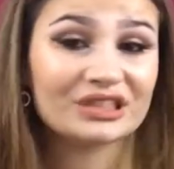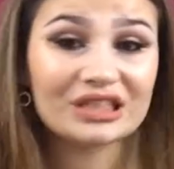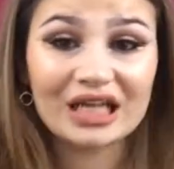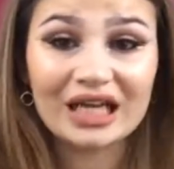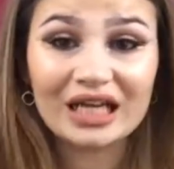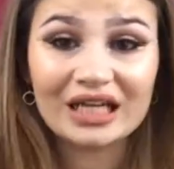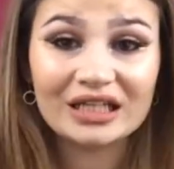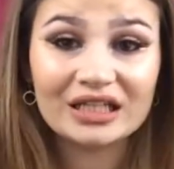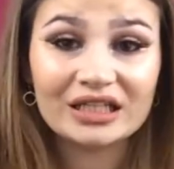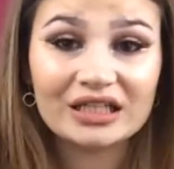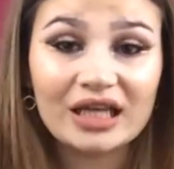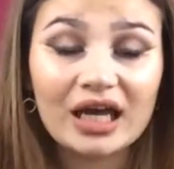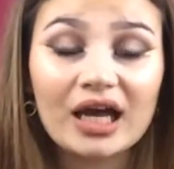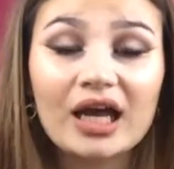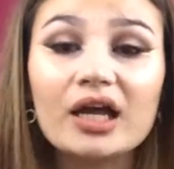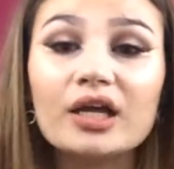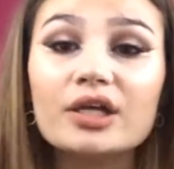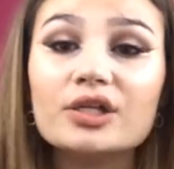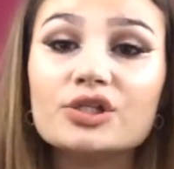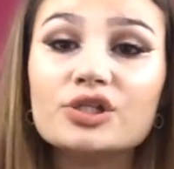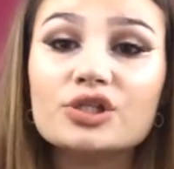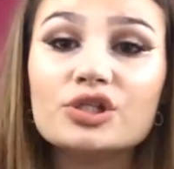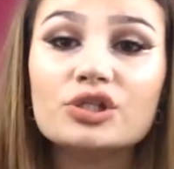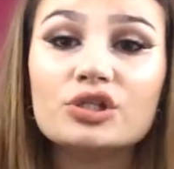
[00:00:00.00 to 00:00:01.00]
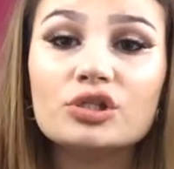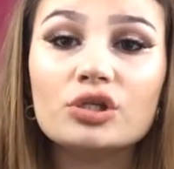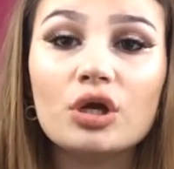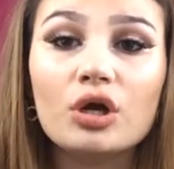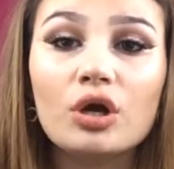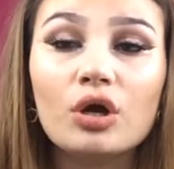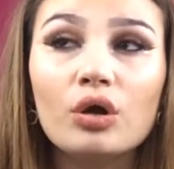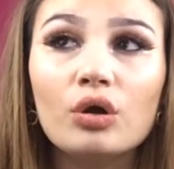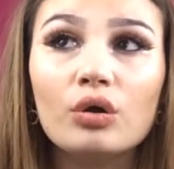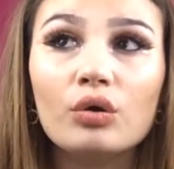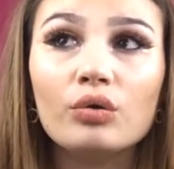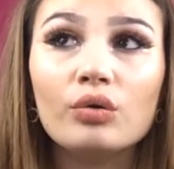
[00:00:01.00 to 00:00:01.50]
And yeah,
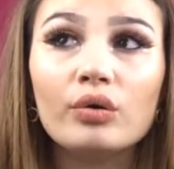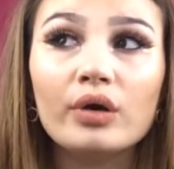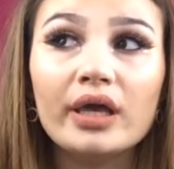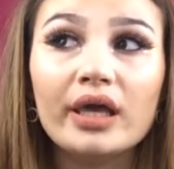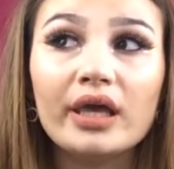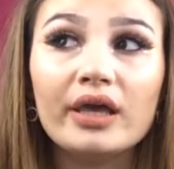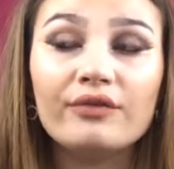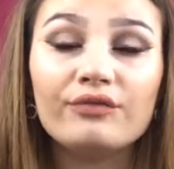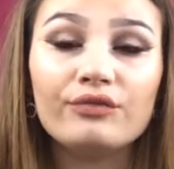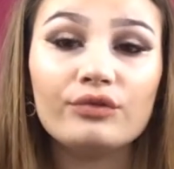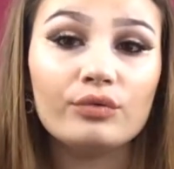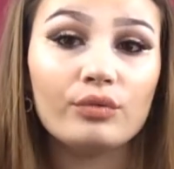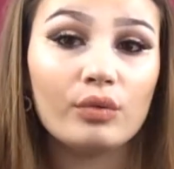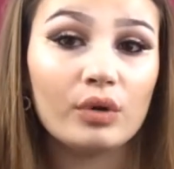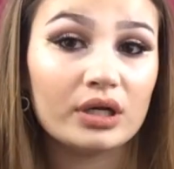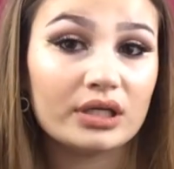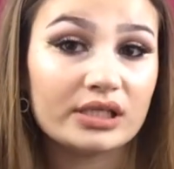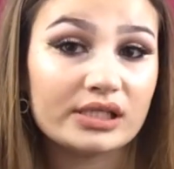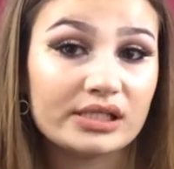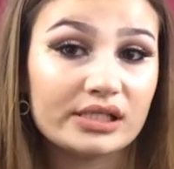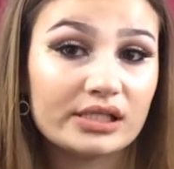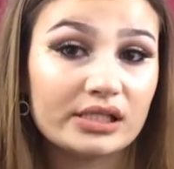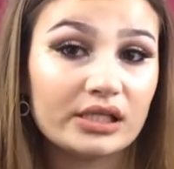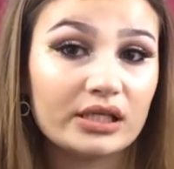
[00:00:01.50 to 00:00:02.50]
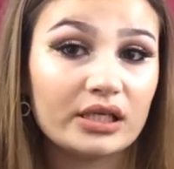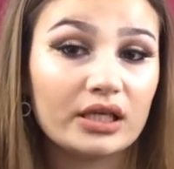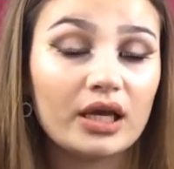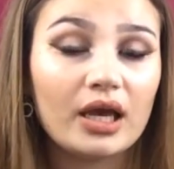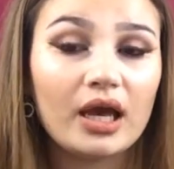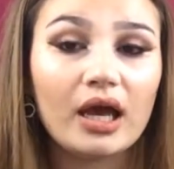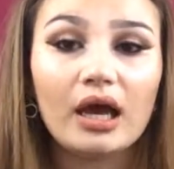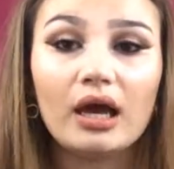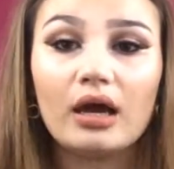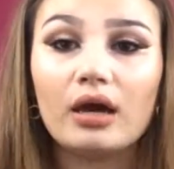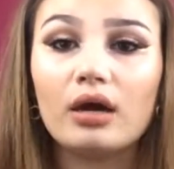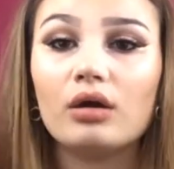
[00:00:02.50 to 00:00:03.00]
so if you want to see
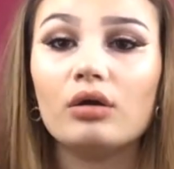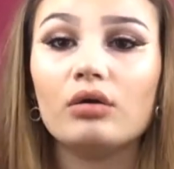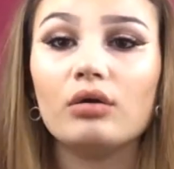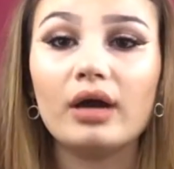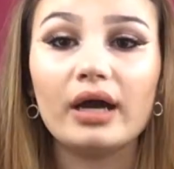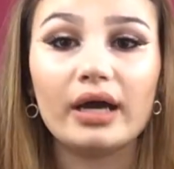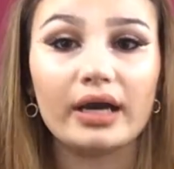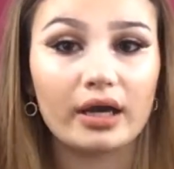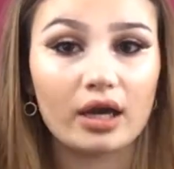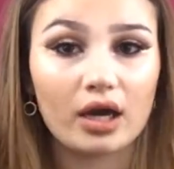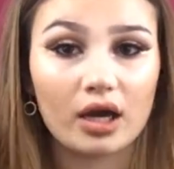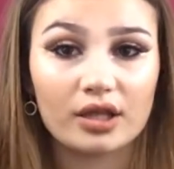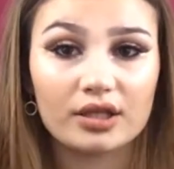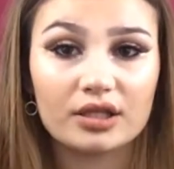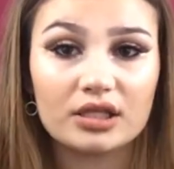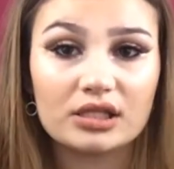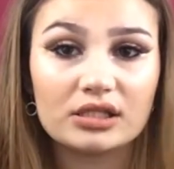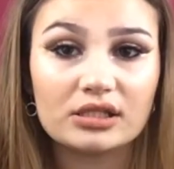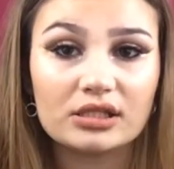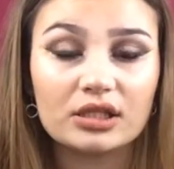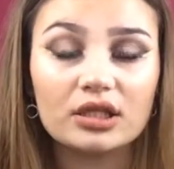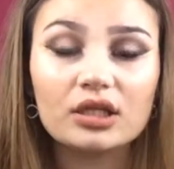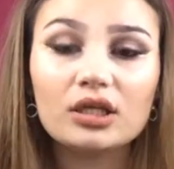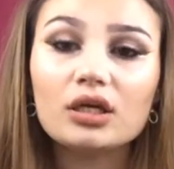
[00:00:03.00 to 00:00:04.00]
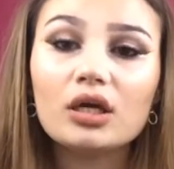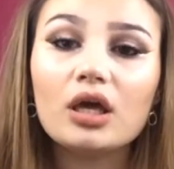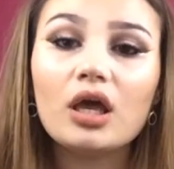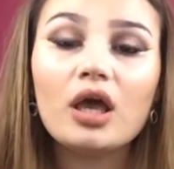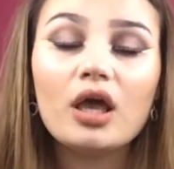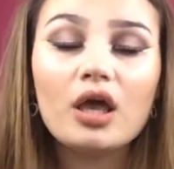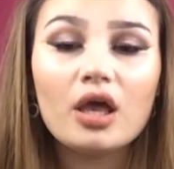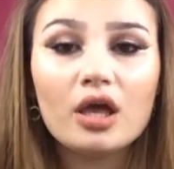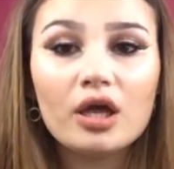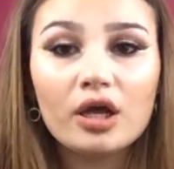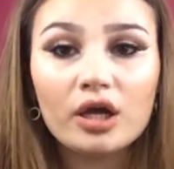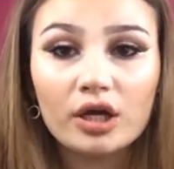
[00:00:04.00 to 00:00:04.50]
how I got this look,
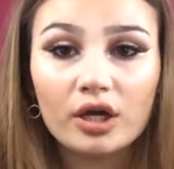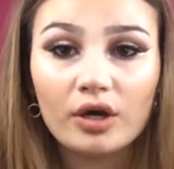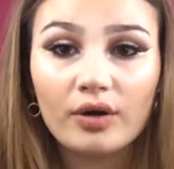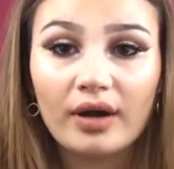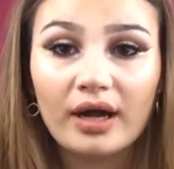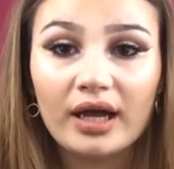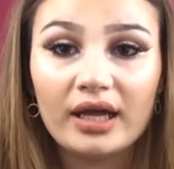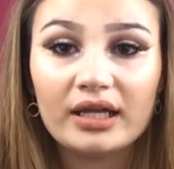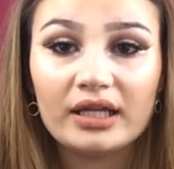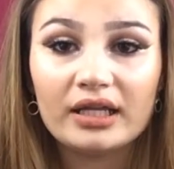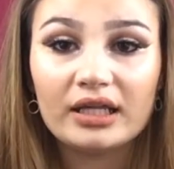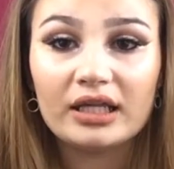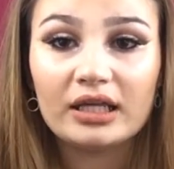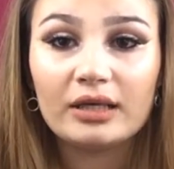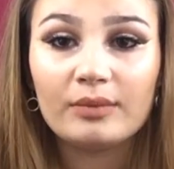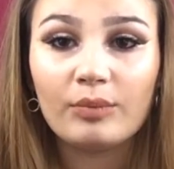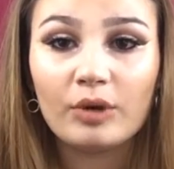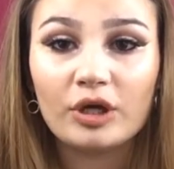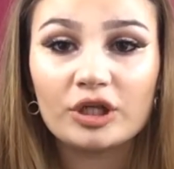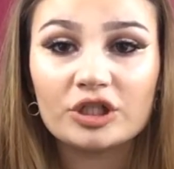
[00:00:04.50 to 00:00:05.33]
go ahead and keep